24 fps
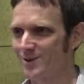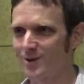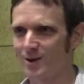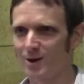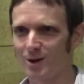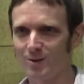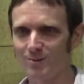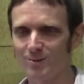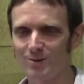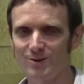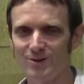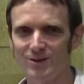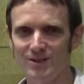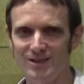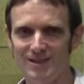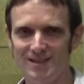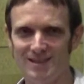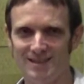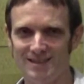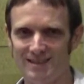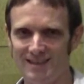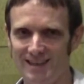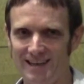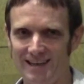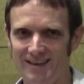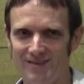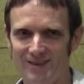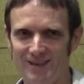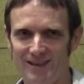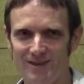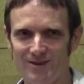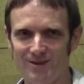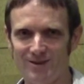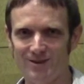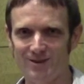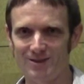or armor, you just have
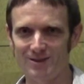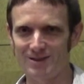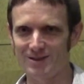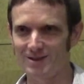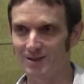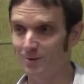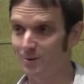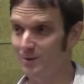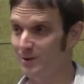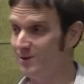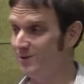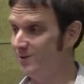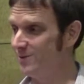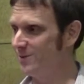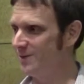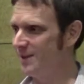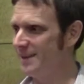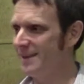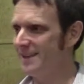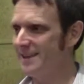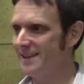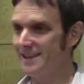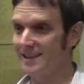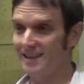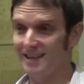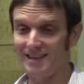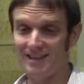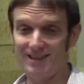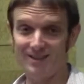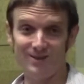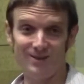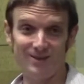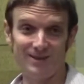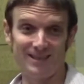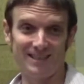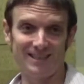characters, and so when you get
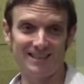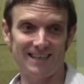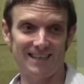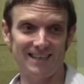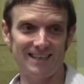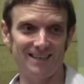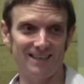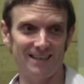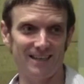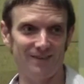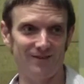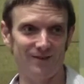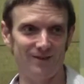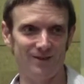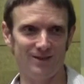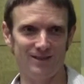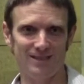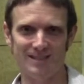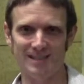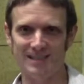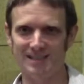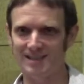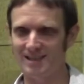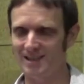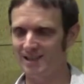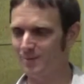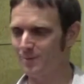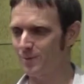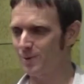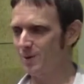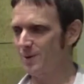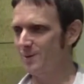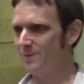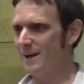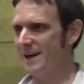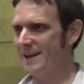killed in Second Life, you just get
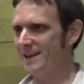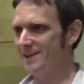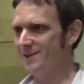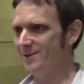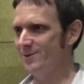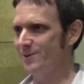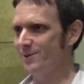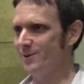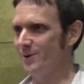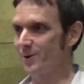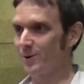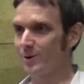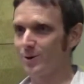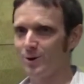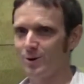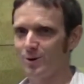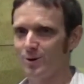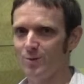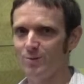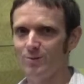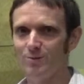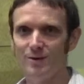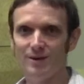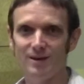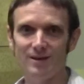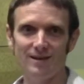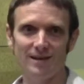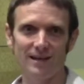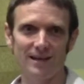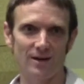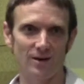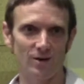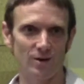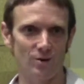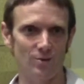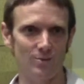teleported back to your home,
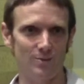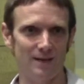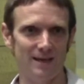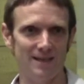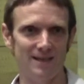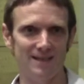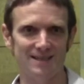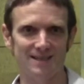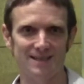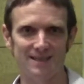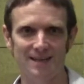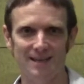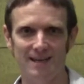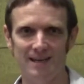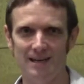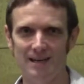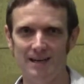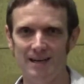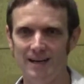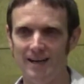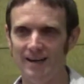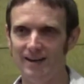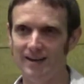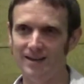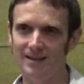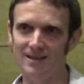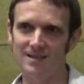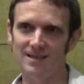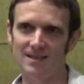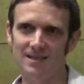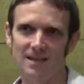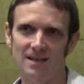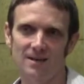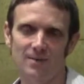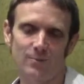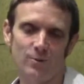like a home base, and then you can
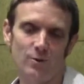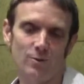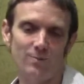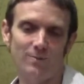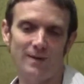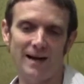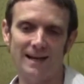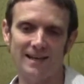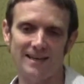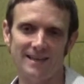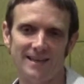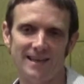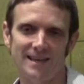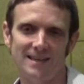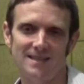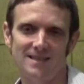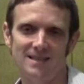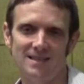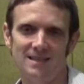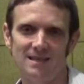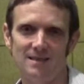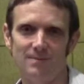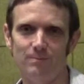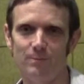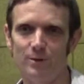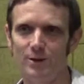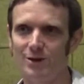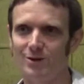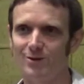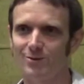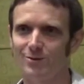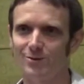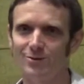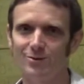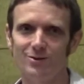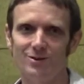just teleport back to that sim, but you
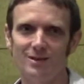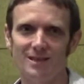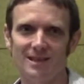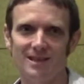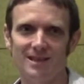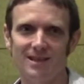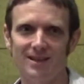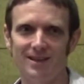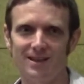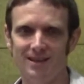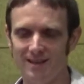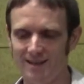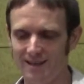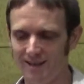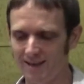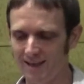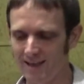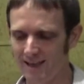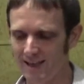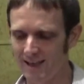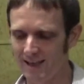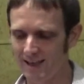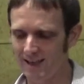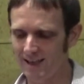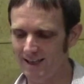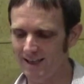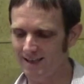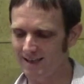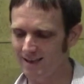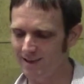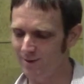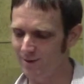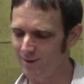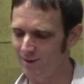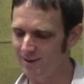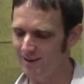don't lose anything. And
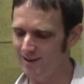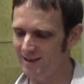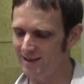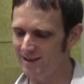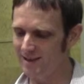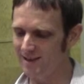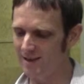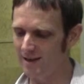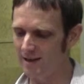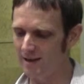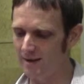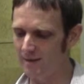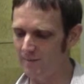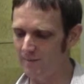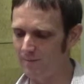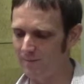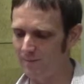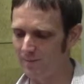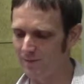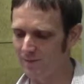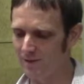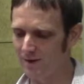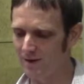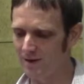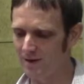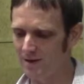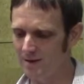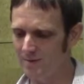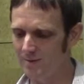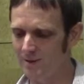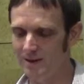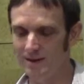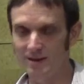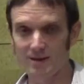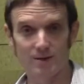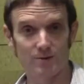so this is, to
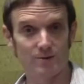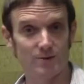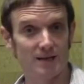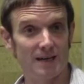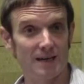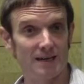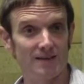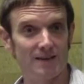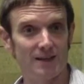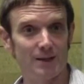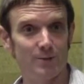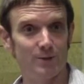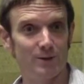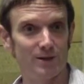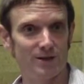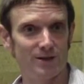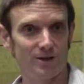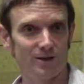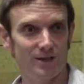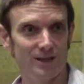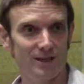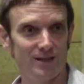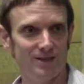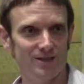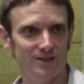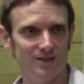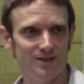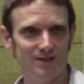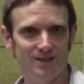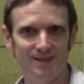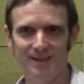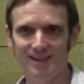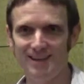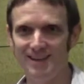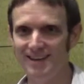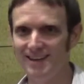me, this was kind of like
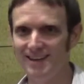reincarnation,